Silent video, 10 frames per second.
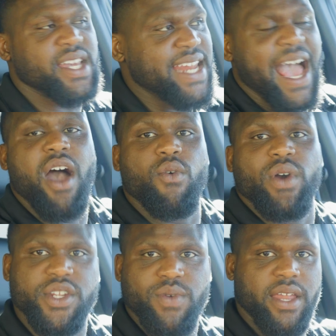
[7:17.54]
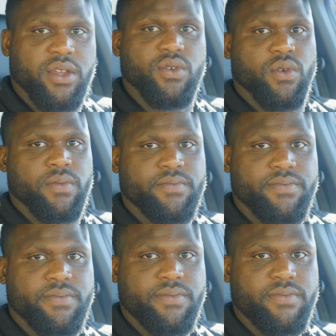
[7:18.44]
Now what do I do?
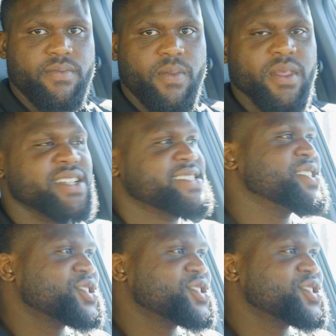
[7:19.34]
See,